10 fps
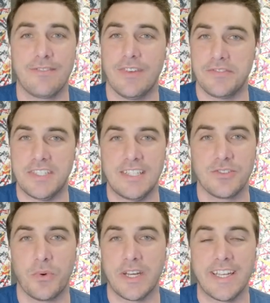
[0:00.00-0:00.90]
15,
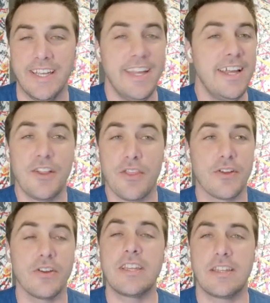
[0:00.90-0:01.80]
20,
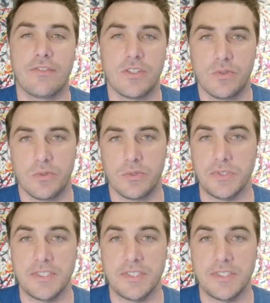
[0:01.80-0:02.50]
30 different tools.